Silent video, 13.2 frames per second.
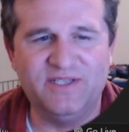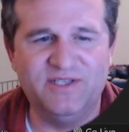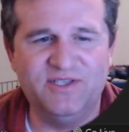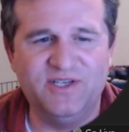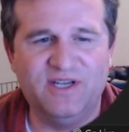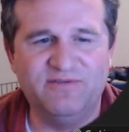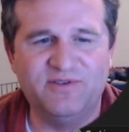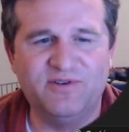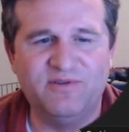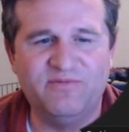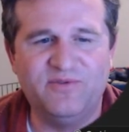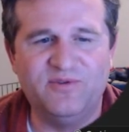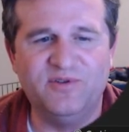a JavaScript
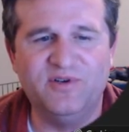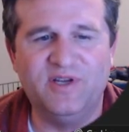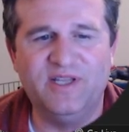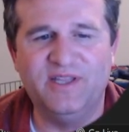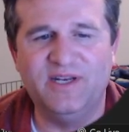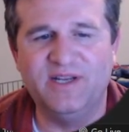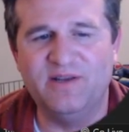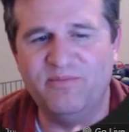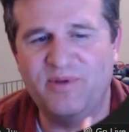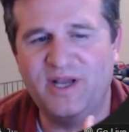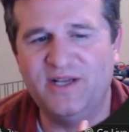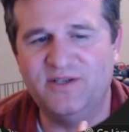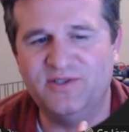folder, and then it
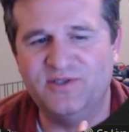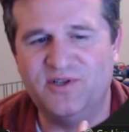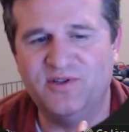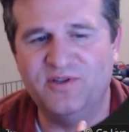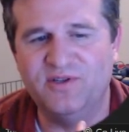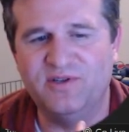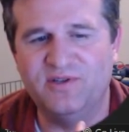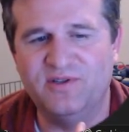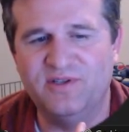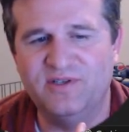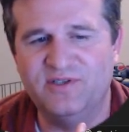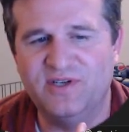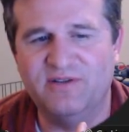compiles all of them to the
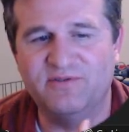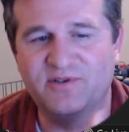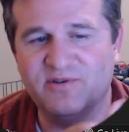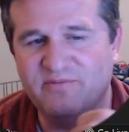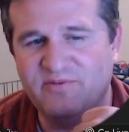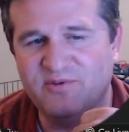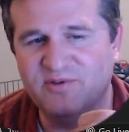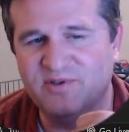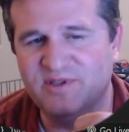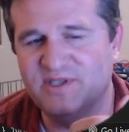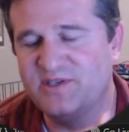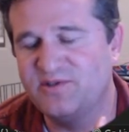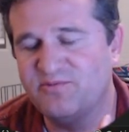JavaScript folder. And
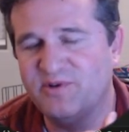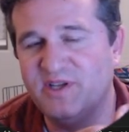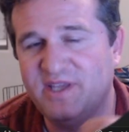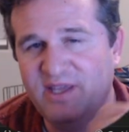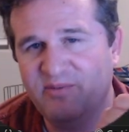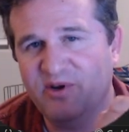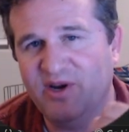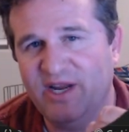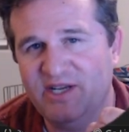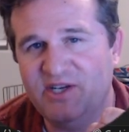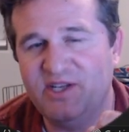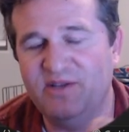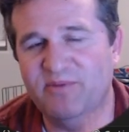this is where you keep your
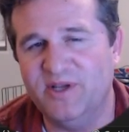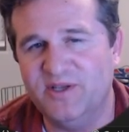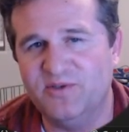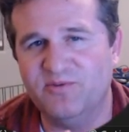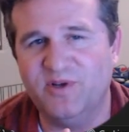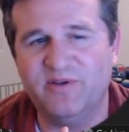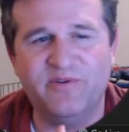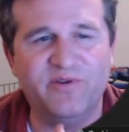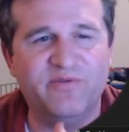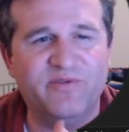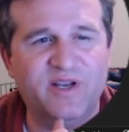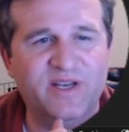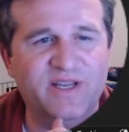HTML as well for your
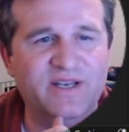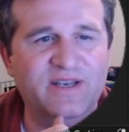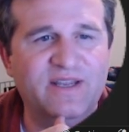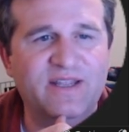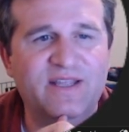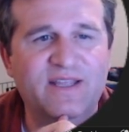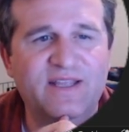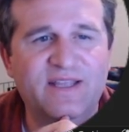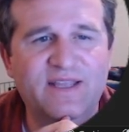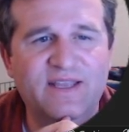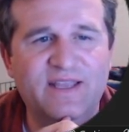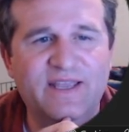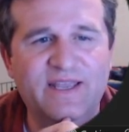front end.
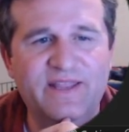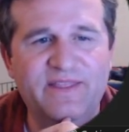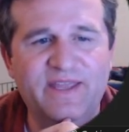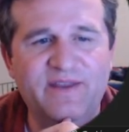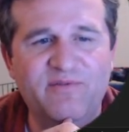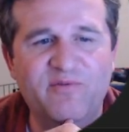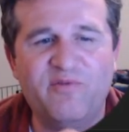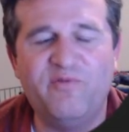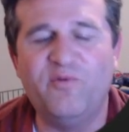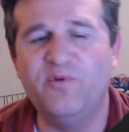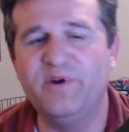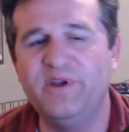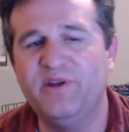And then
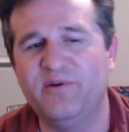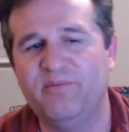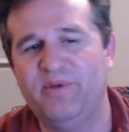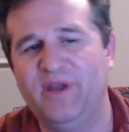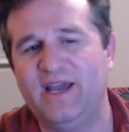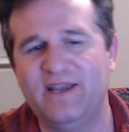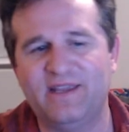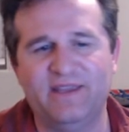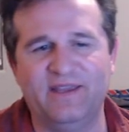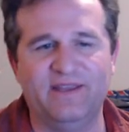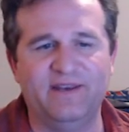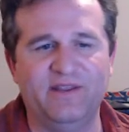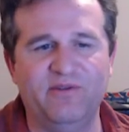for your back
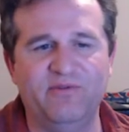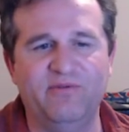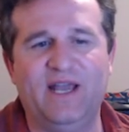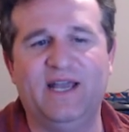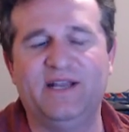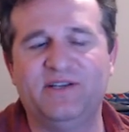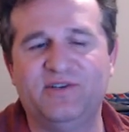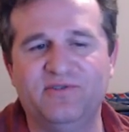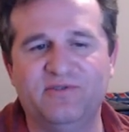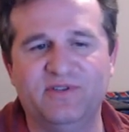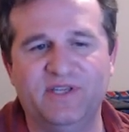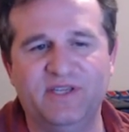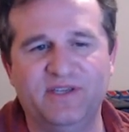end, you
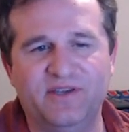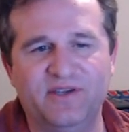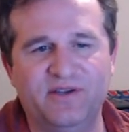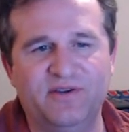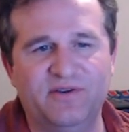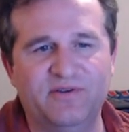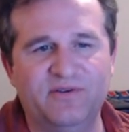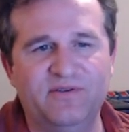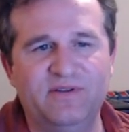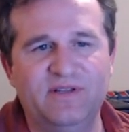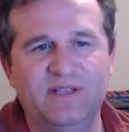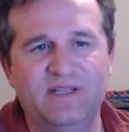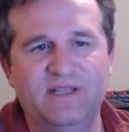actually go
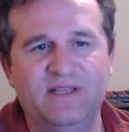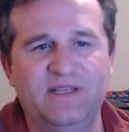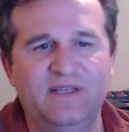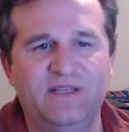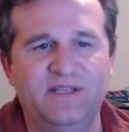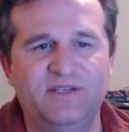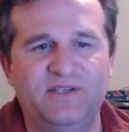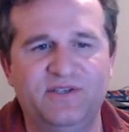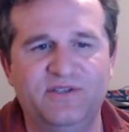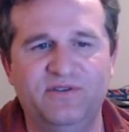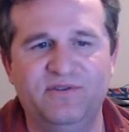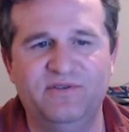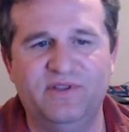
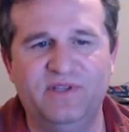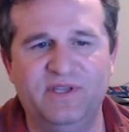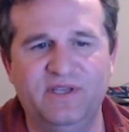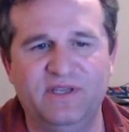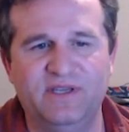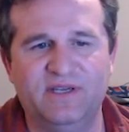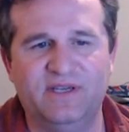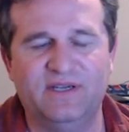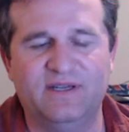to the